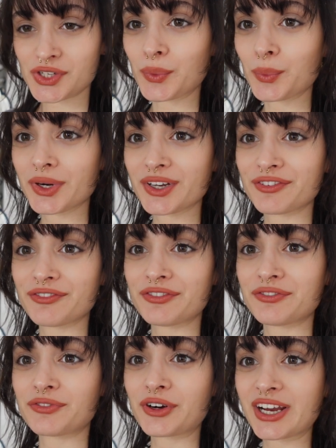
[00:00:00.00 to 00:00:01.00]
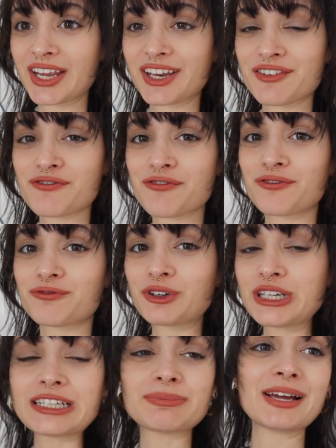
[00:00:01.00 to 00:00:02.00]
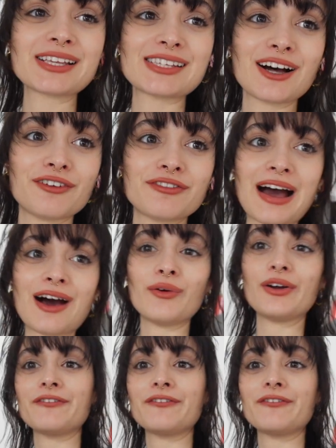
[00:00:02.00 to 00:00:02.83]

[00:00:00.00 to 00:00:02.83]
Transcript: don't want to freaking freak myself out